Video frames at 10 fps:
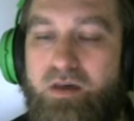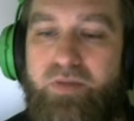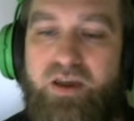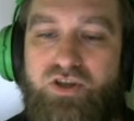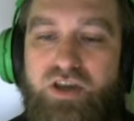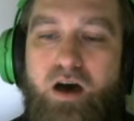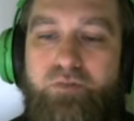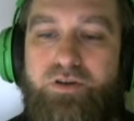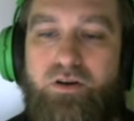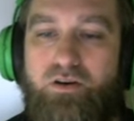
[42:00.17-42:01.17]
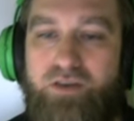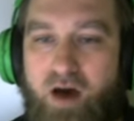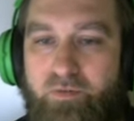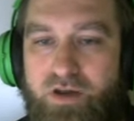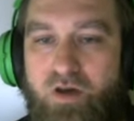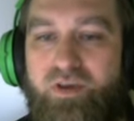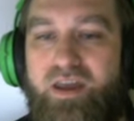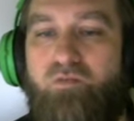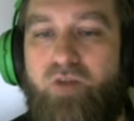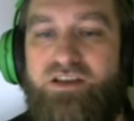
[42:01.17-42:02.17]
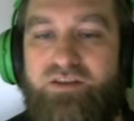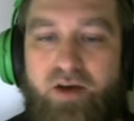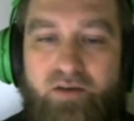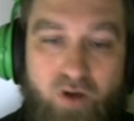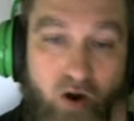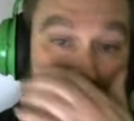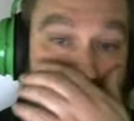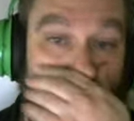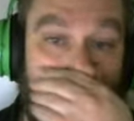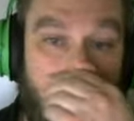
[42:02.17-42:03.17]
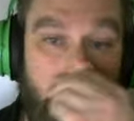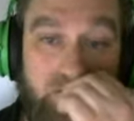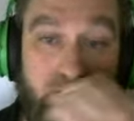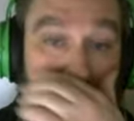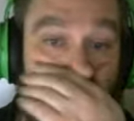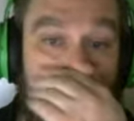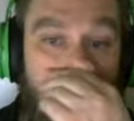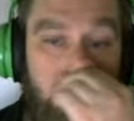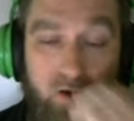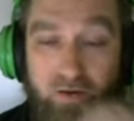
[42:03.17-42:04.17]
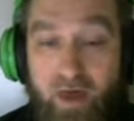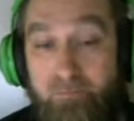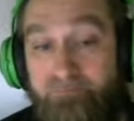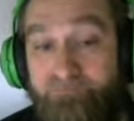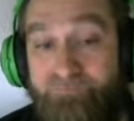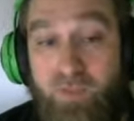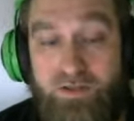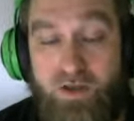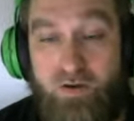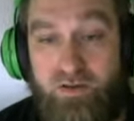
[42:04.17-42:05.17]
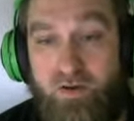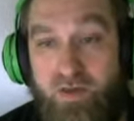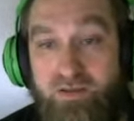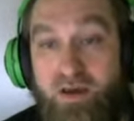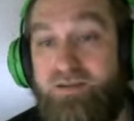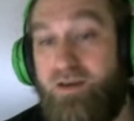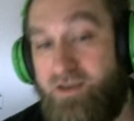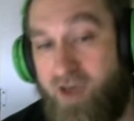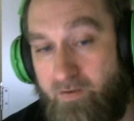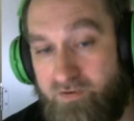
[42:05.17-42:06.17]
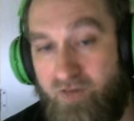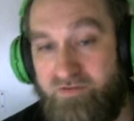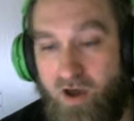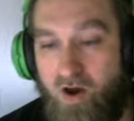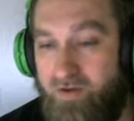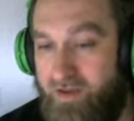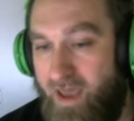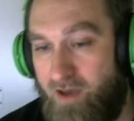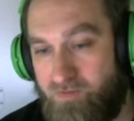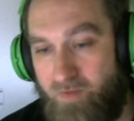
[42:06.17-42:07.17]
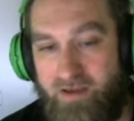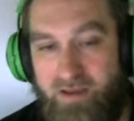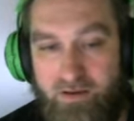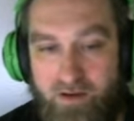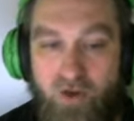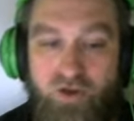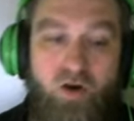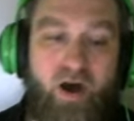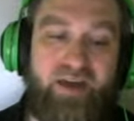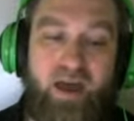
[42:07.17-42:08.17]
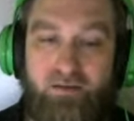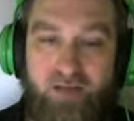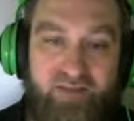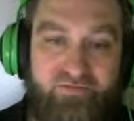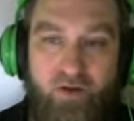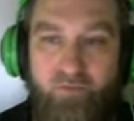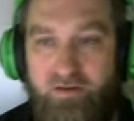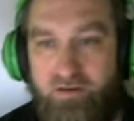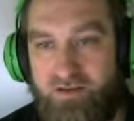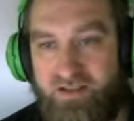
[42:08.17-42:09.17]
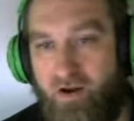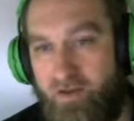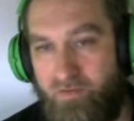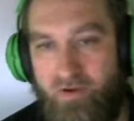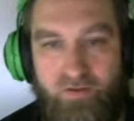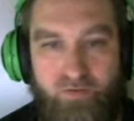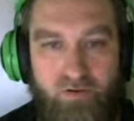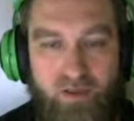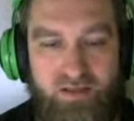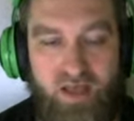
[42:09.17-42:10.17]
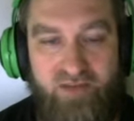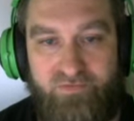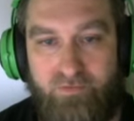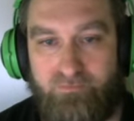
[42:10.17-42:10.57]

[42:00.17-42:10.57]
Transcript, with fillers: because she helps your Yamato get in range of, of cards that normally couldn't. Okay? So, so he does a, Yamato of his own and KOs my Kikunojo. I gain a life from it because they're at three, three or less life.